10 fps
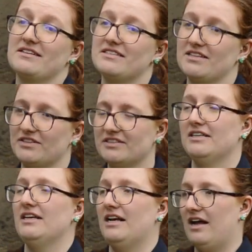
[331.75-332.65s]
so
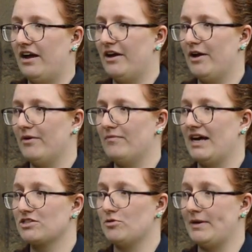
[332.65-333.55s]

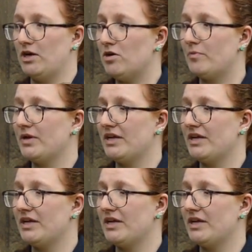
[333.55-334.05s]
that's coming up.